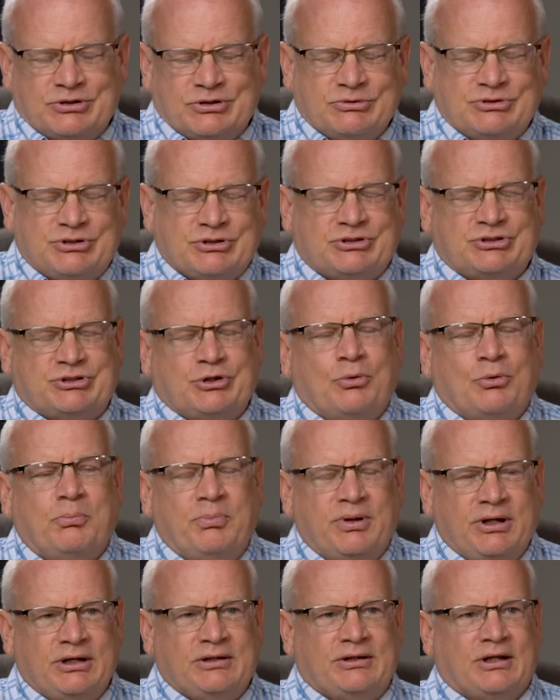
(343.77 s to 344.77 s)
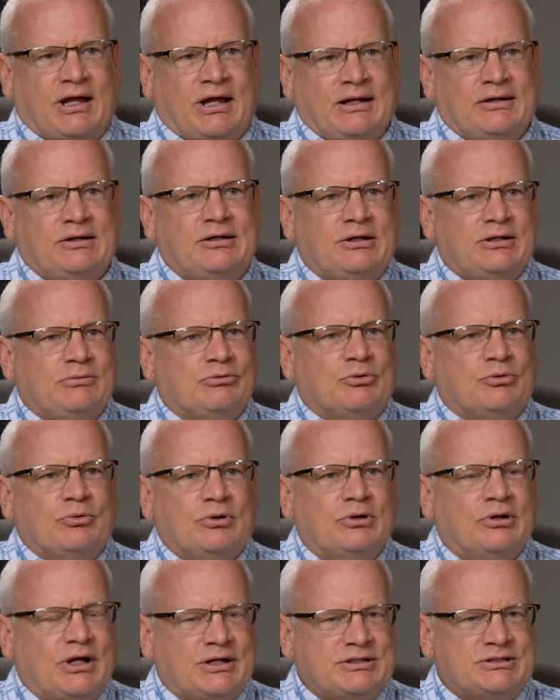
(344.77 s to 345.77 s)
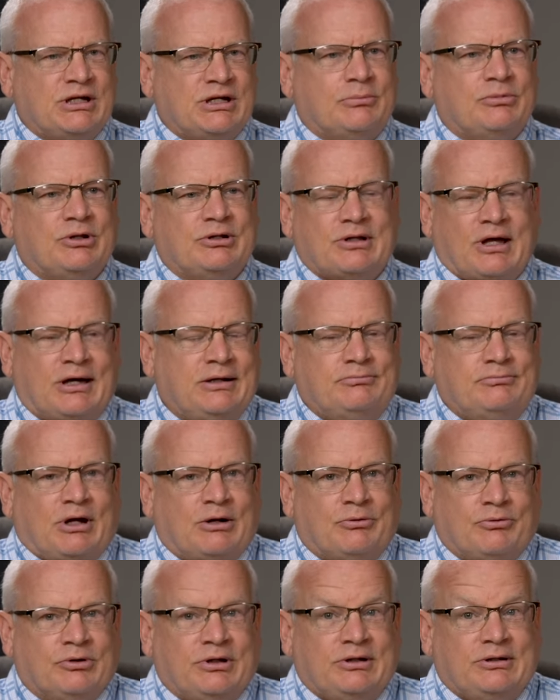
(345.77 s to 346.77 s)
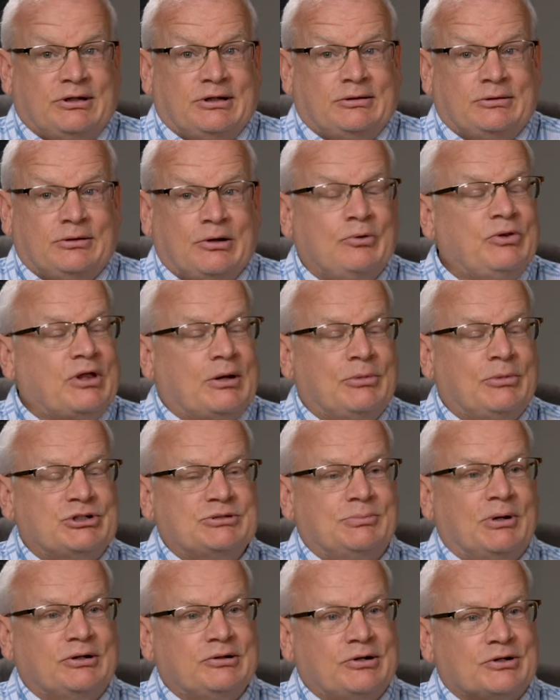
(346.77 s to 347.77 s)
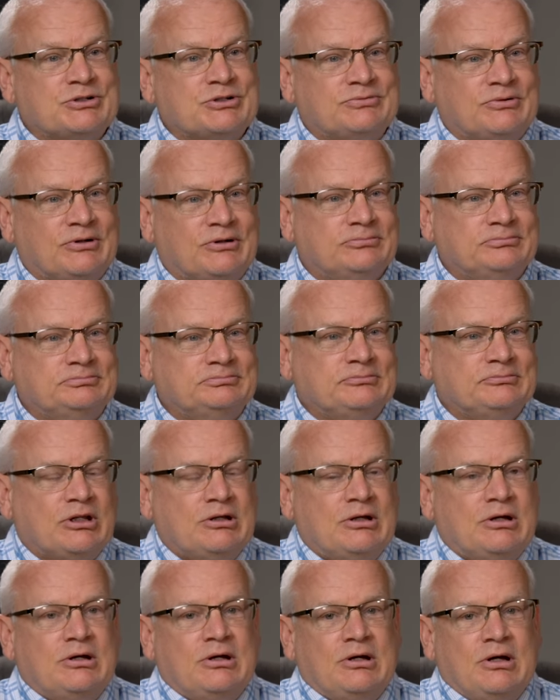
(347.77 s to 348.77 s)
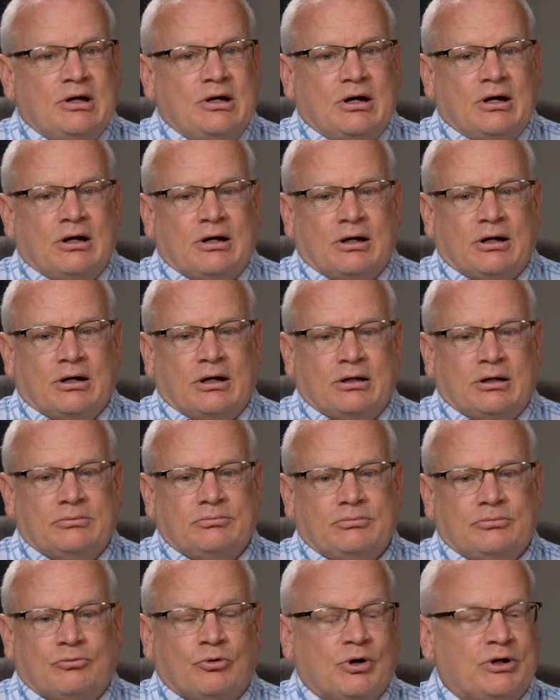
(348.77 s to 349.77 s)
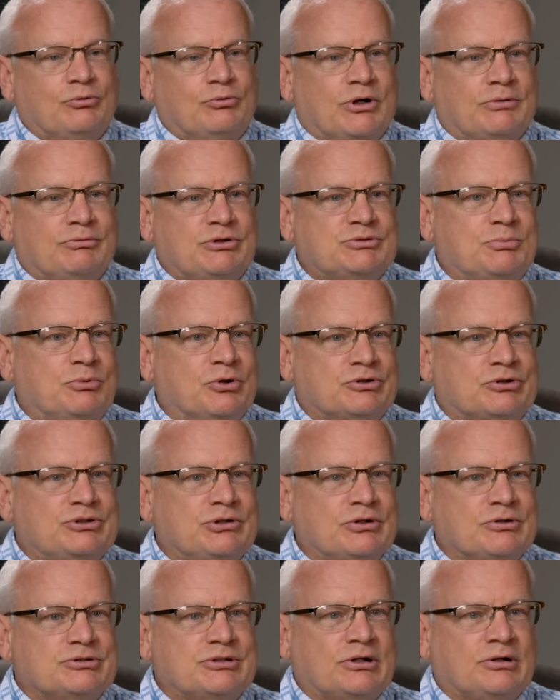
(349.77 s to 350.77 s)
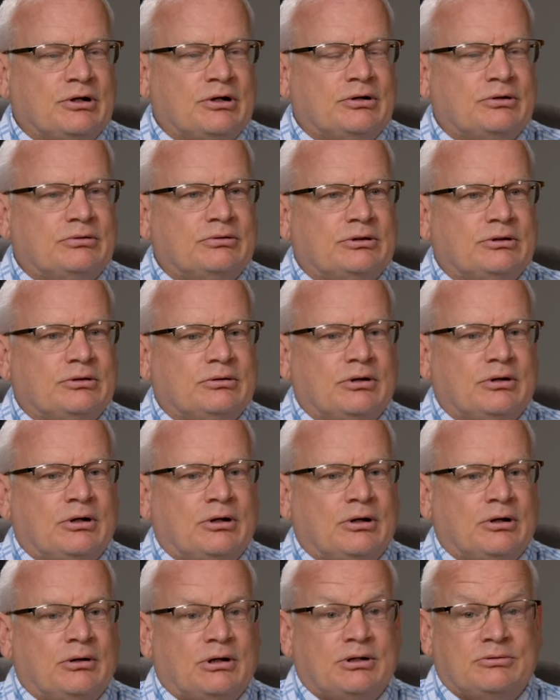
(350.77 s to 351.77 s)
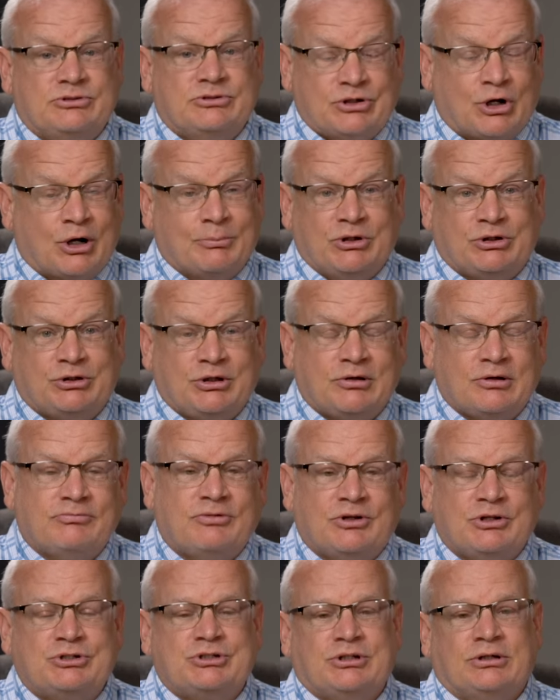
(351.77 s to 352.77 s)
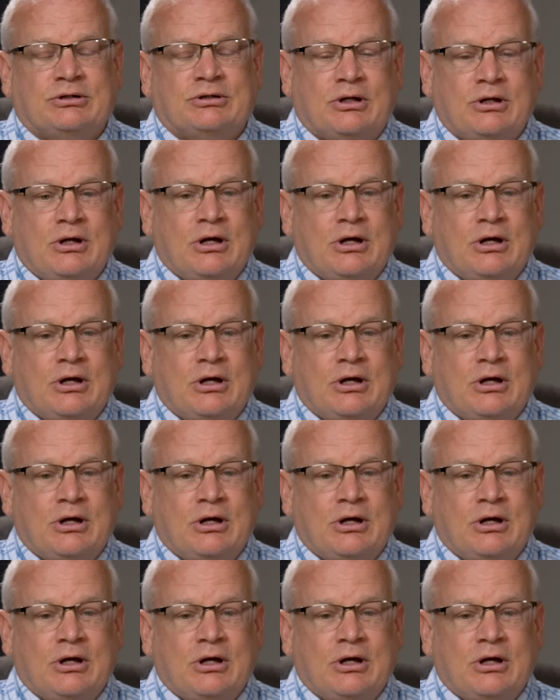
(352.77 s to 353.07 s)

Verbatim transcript: It was just so big that I didn't even realize how big. I, I really didn't know that much about Doctor Savelle. Mm-hmm. uh, I'd read one of his books years ago, and uh, I saw him at the convention.